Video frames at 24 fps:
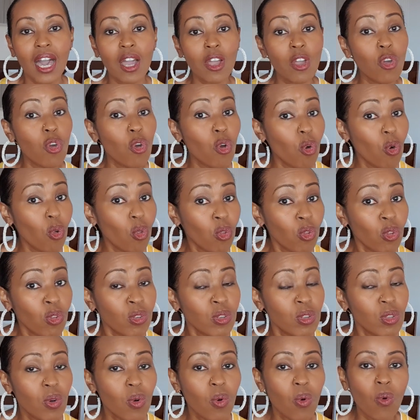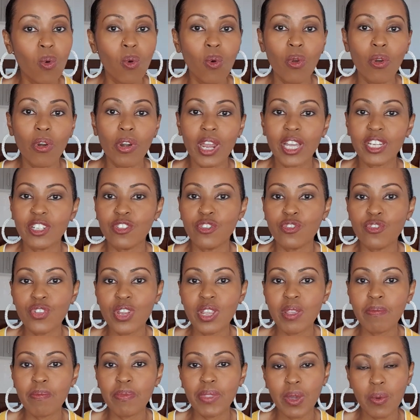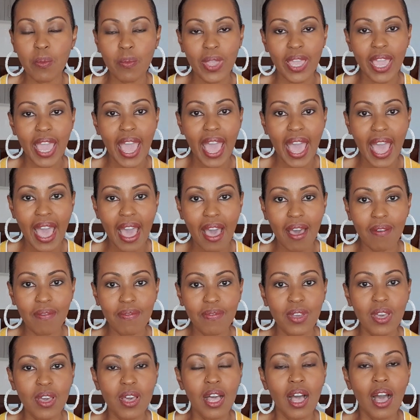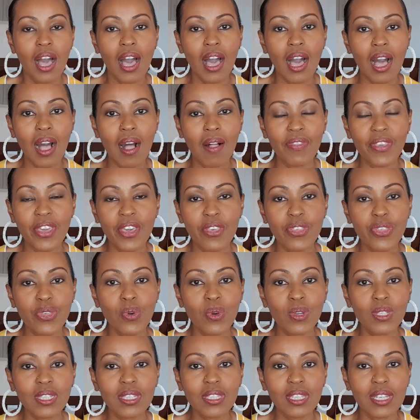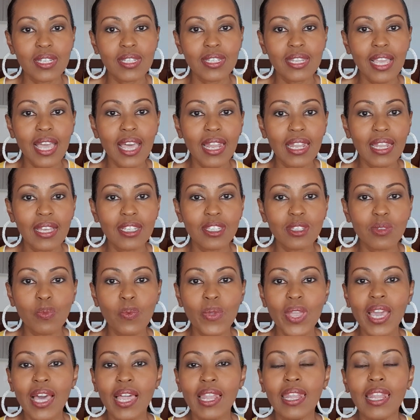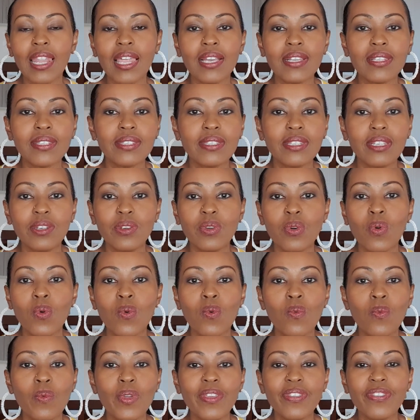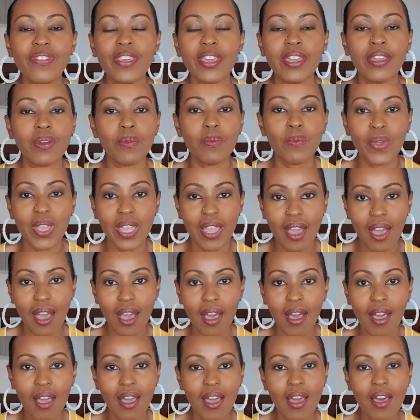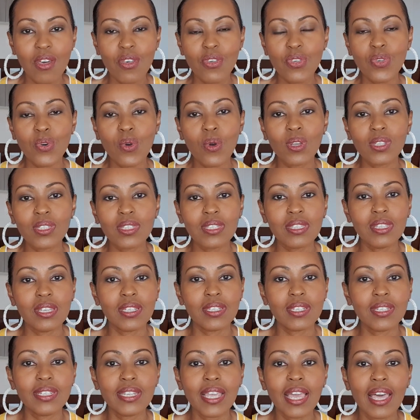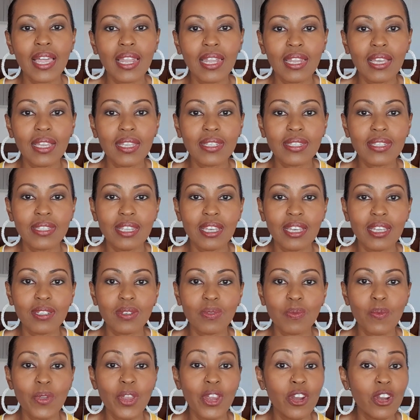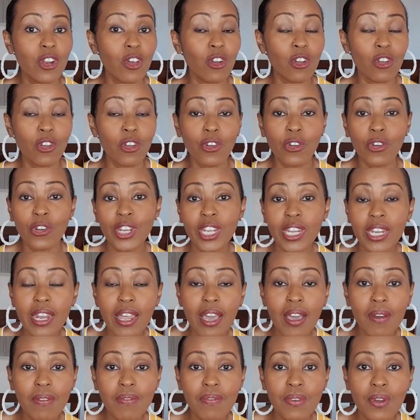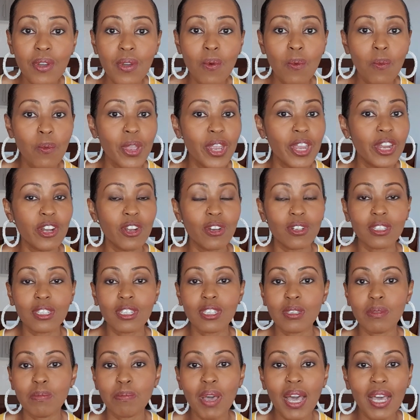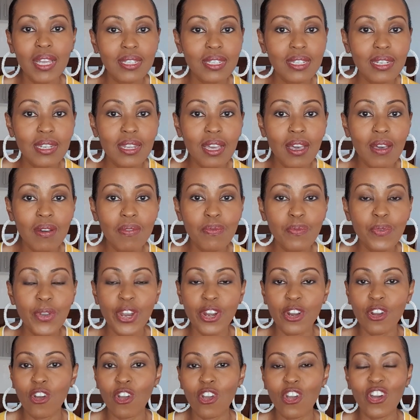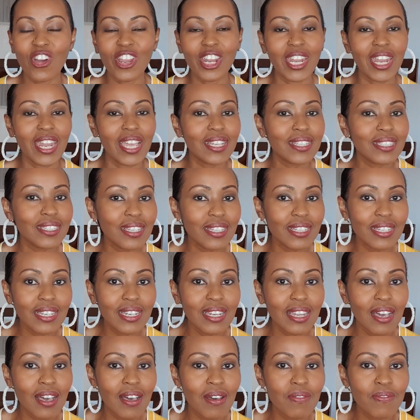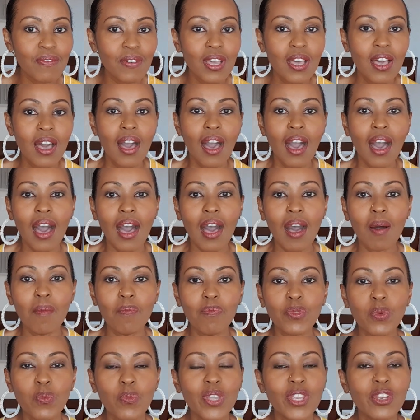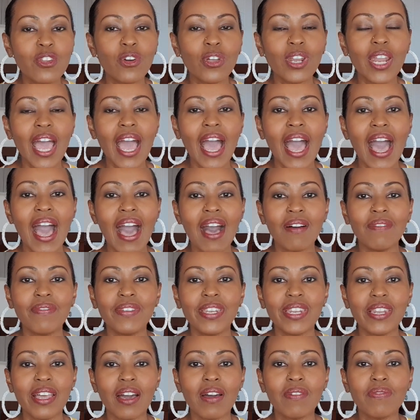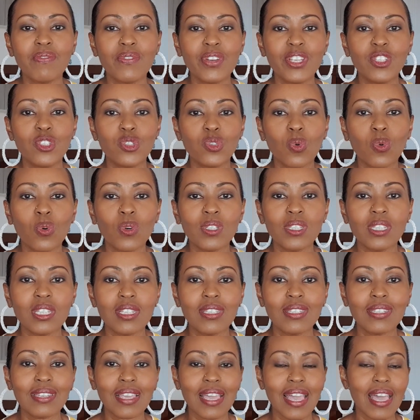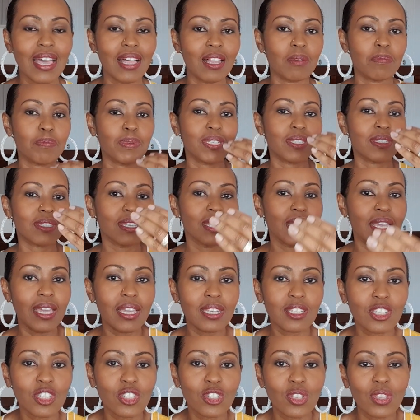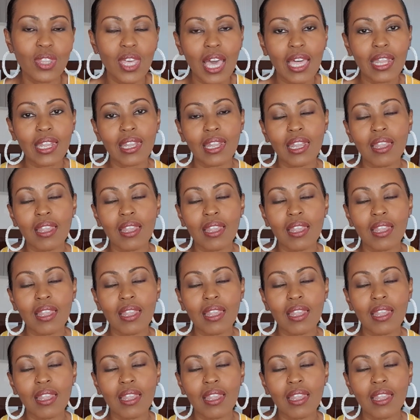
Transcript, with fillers: a goal or a dream that we have. Uh, they're thoughts that tell us we are less than who we think we are. Thoughts that tell us that we are not good enough, we're not smart enough, we're not connected enough, um, we don't have enough resources to help us get to that